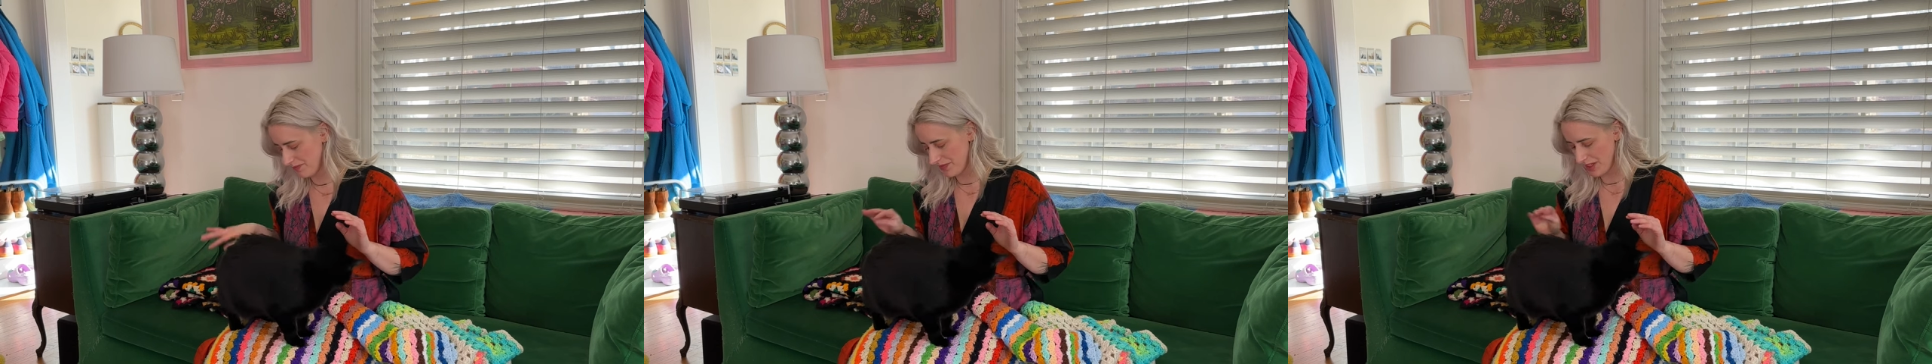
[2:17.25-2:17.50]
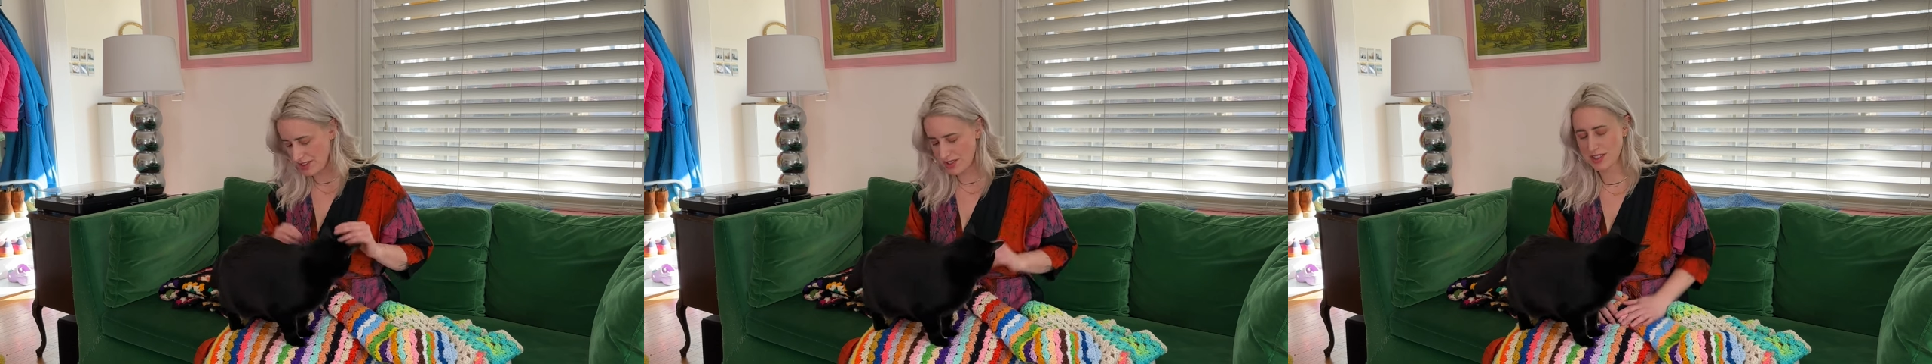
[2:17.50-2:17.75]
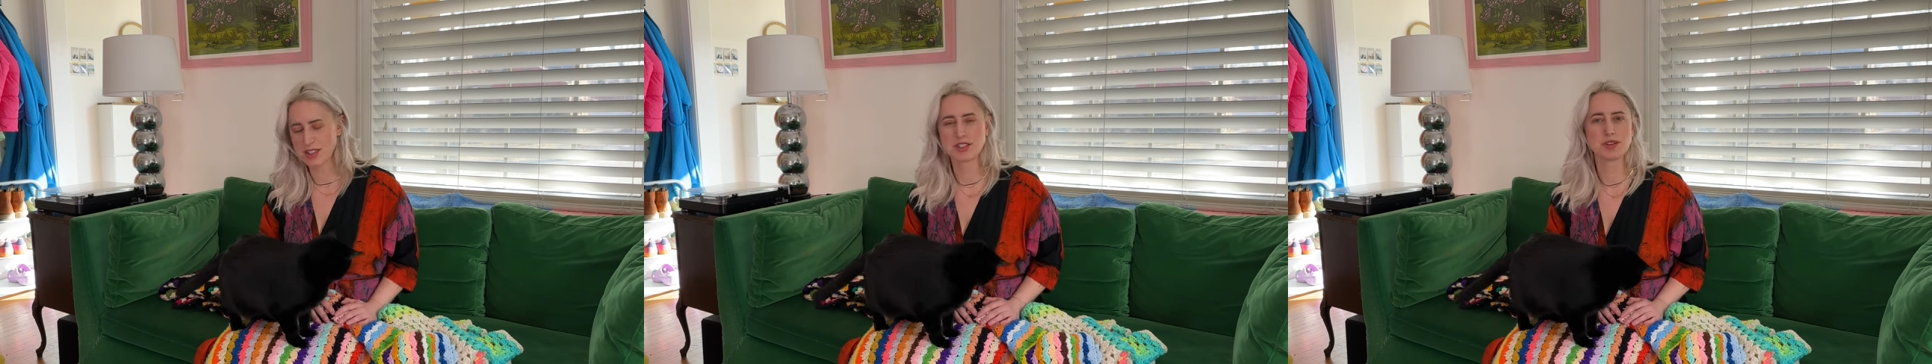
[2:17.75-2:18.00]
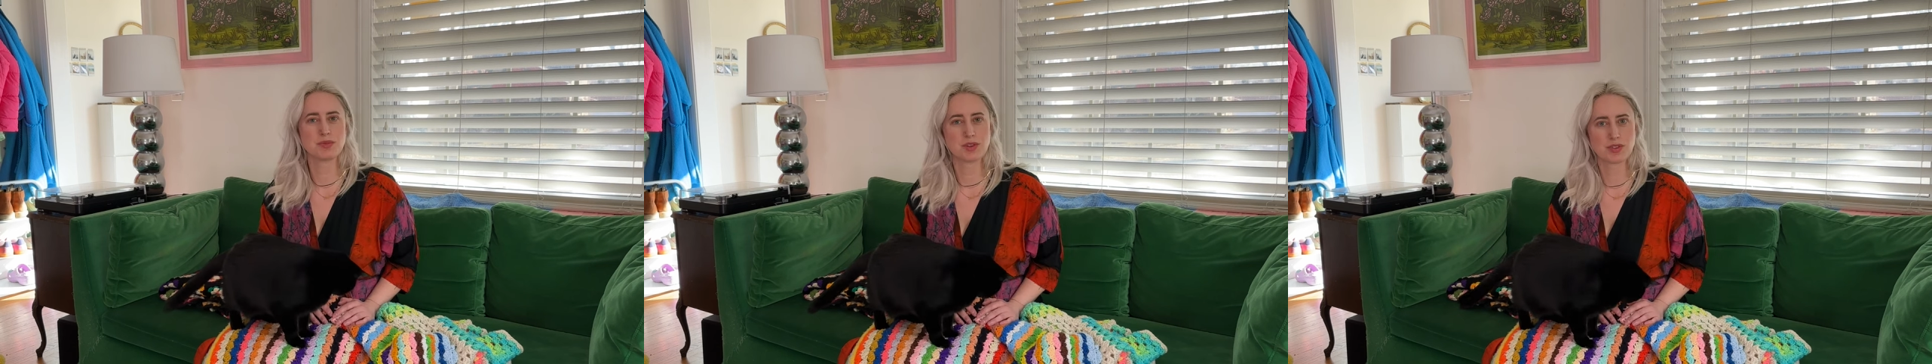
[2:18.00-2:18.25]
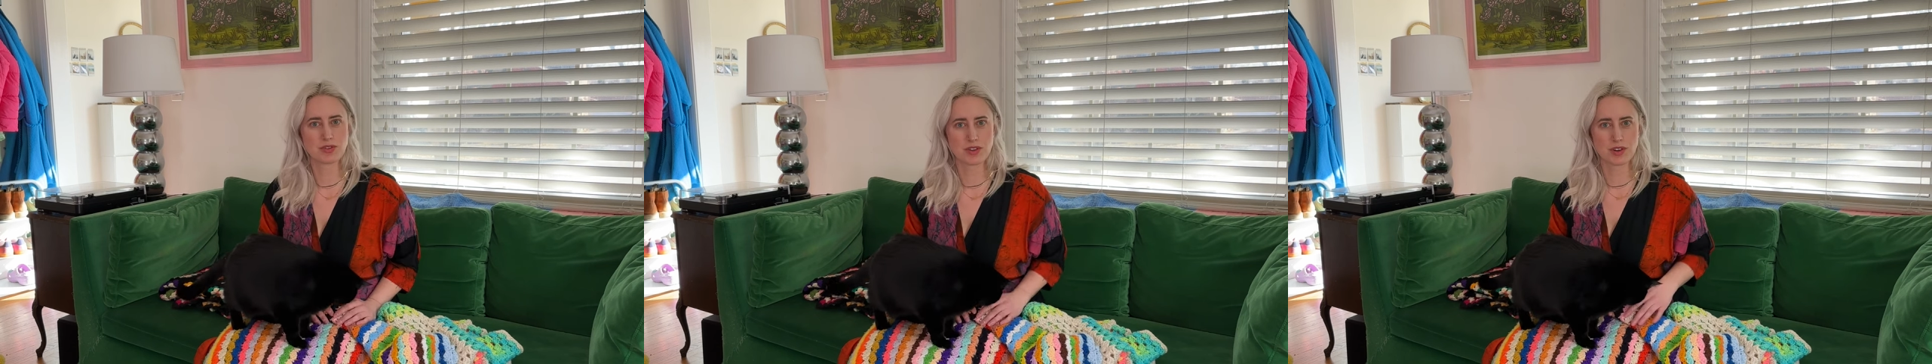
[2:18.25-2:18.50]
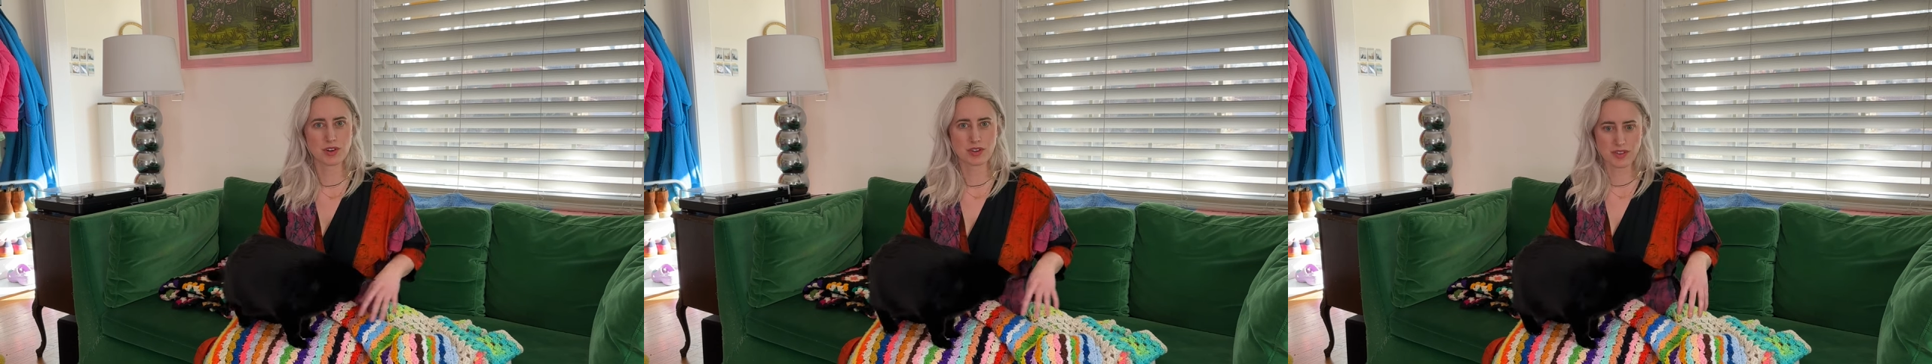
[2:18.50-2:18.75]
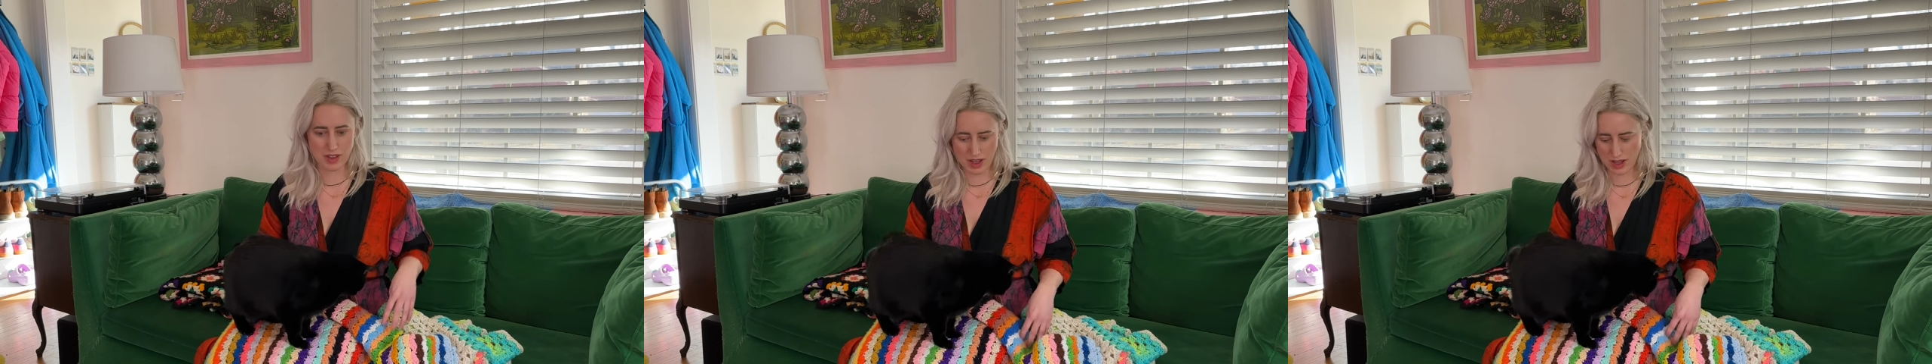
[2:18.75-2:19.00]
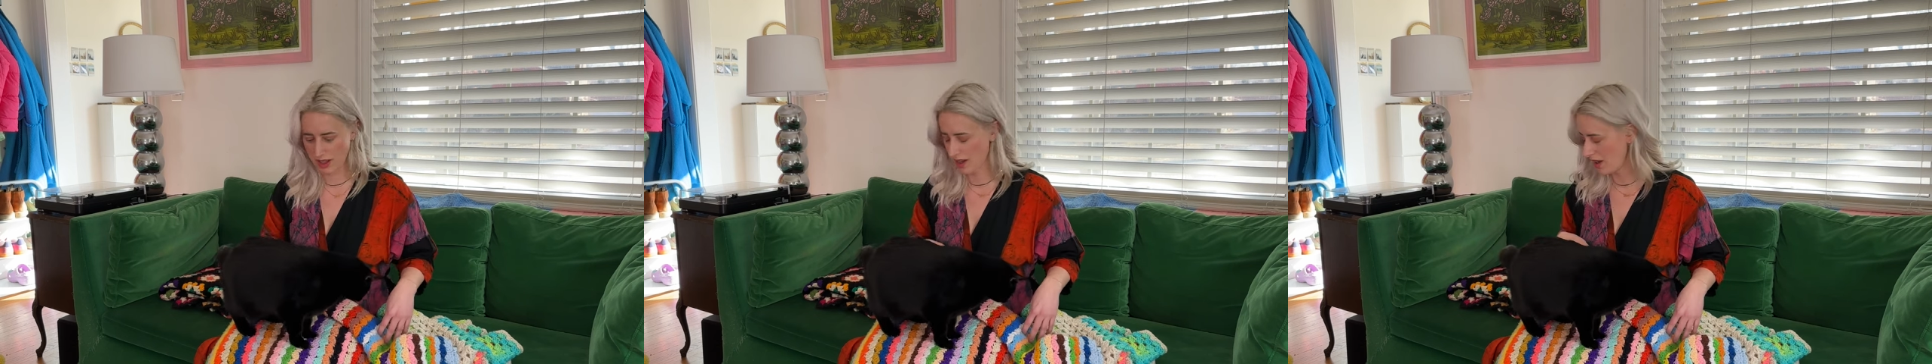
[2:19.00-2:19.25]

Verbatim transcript: it's just such a beautiful thing.